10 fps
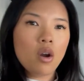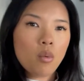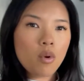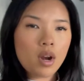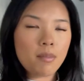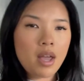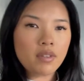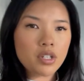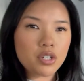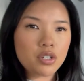what I'm
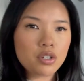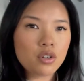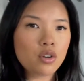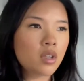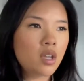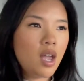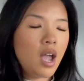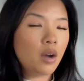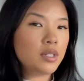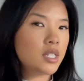having to do,
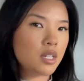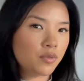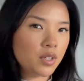how it's different